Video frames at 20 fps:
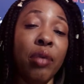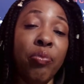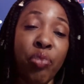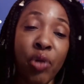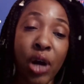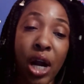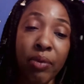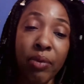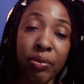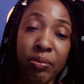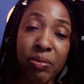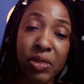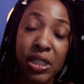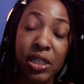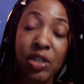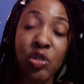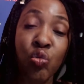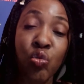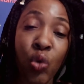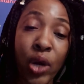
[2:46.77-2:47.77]
problems
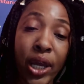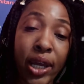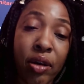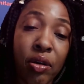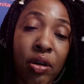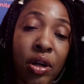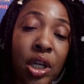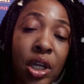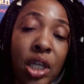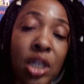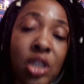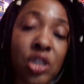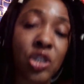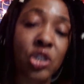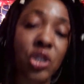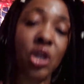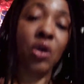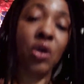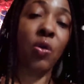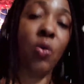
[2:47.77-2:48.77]
as well.
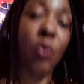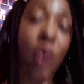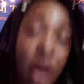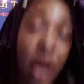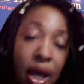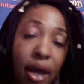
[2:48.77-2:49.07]
So